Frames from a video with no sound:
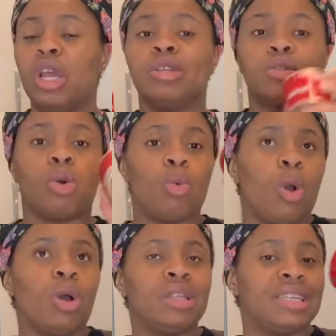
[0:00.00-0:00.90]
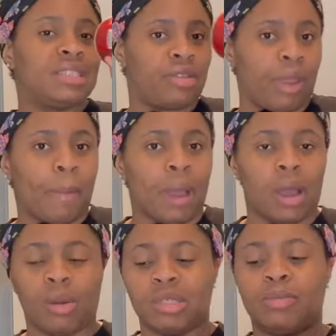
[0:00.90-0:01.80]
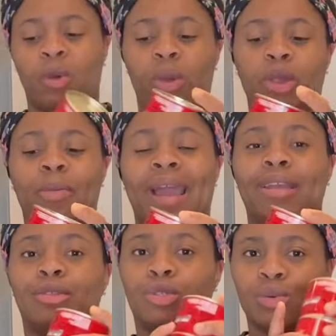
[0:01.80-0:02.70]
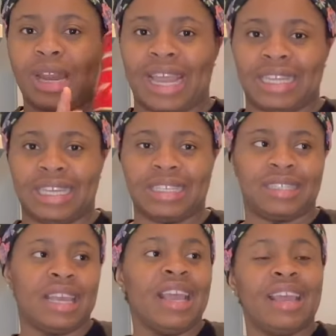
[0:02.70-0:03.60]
So one is £3, but when you buy two like this,